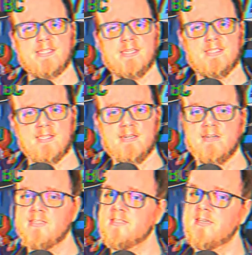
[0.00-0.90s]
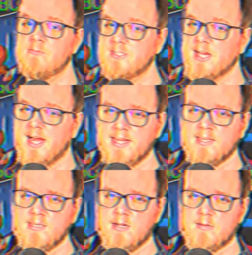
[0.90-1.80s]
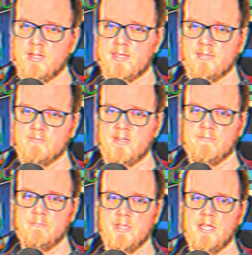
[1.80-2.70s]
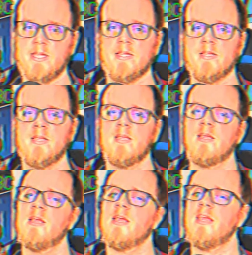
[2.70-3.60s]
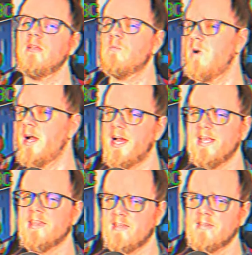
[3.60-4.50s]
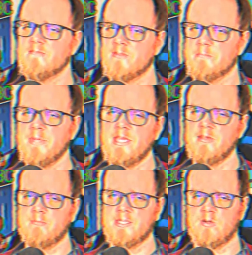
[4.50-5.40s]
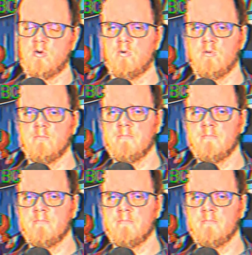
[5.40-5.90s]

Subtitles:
series in which I get to talk about the games I've been playing and what I think of the medium as a whole.